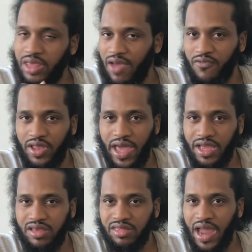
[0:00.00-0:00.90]
I feel
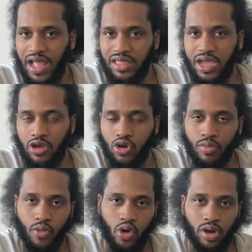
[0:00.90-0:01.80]
like it's not there no
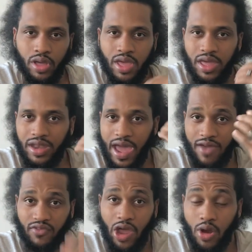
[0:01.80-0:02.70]
more. Now,
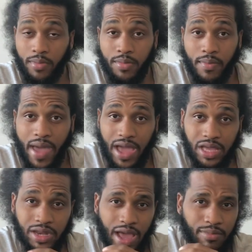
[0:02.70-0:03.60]
if y'all remember
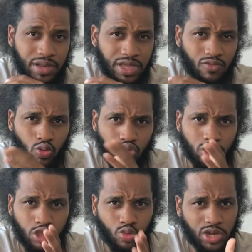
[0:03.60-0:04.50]
back in, I believe it was
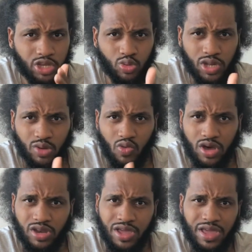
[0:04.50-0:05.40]

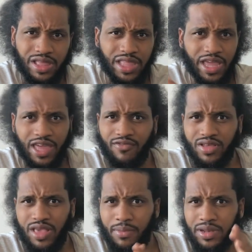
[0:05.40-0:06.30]
2021, they gave
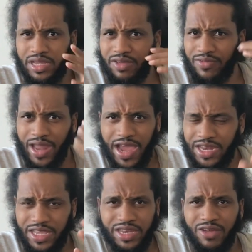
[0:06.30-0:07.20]
us, I believe,
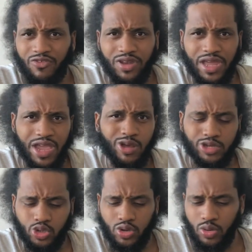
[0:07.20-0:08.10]
90 different Air
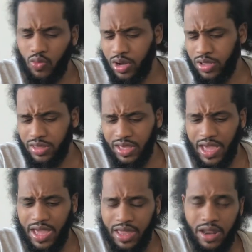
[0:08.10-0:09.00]
Jordan 1s,
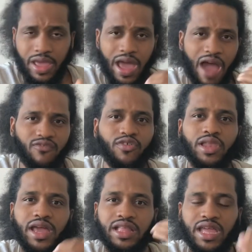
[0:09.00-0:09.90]
and I feel
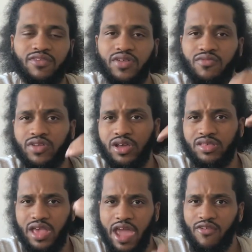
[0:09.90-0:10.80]
like they've given
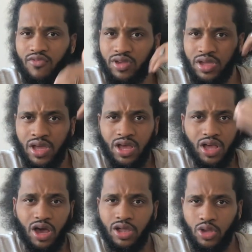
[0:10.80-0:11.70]
us every
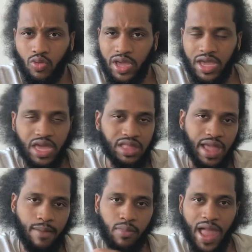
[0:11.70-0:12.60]
colorway in
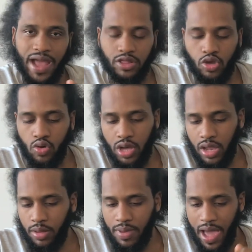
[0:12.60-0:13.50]
that black toe
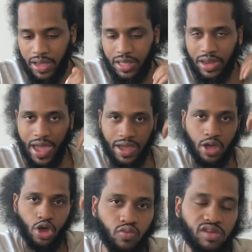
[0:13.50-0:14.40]
color block. And like,
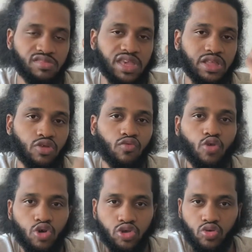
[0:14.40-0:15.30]
we've seen the
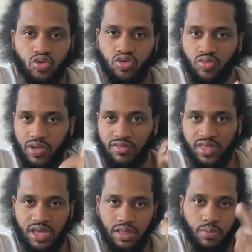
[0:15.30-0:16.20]
royals, we've
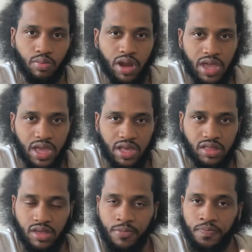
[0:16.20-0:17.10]
seen the
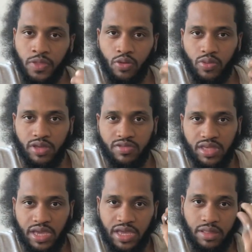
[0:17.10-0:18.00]
breads, we've
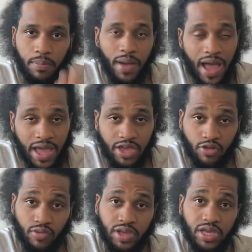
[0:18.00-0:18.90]
seen the pine
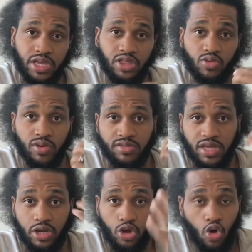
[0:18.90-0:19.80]
greens, we've
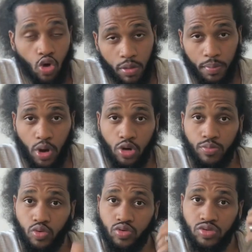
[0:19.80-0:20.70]
seen the court
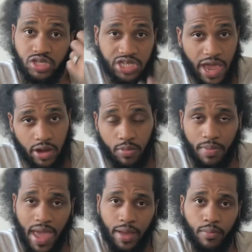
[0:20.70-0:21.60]
purples, shattered
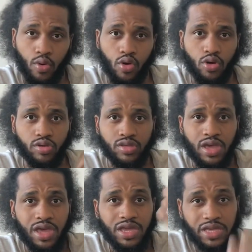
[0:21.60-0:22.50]
backboards,
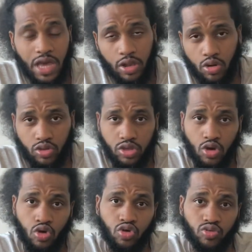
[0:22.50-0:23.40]
yellow
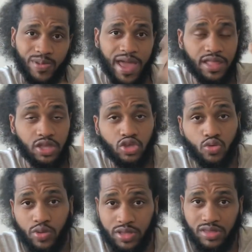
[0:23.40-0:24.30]
toes, we had the
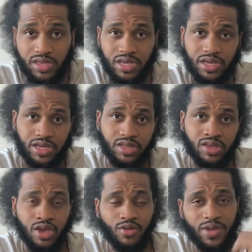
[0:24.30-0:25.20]
UNCs,
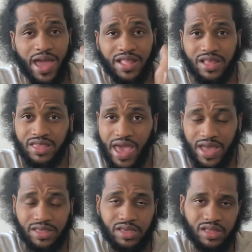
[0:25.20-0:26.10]
we had the
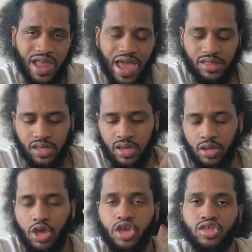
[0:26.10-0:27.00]
taxis last year.